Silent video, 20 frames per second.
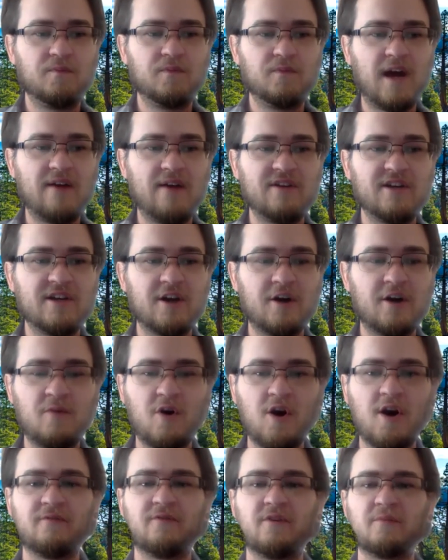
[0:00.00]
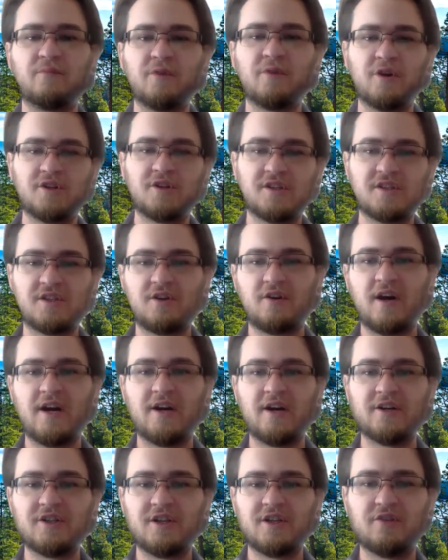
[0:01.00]
having Delmarva purchase their
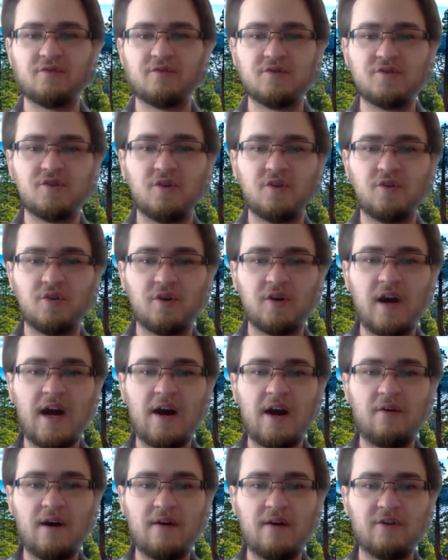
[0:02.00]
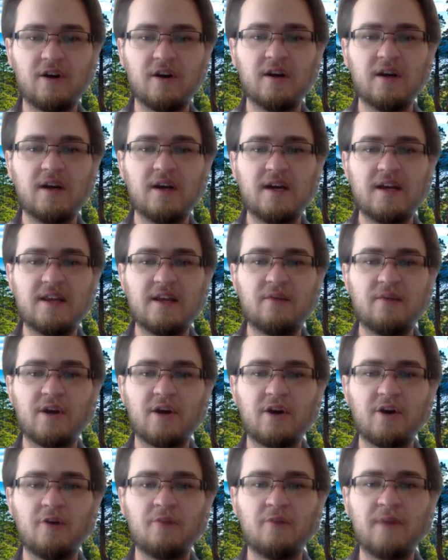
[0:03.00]
energy through solar, however they want
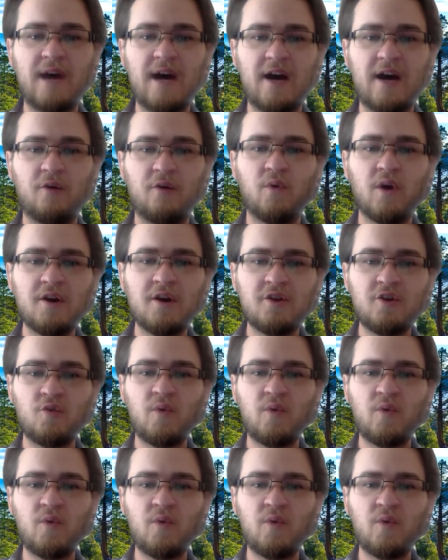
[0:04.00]
to go about it? What are the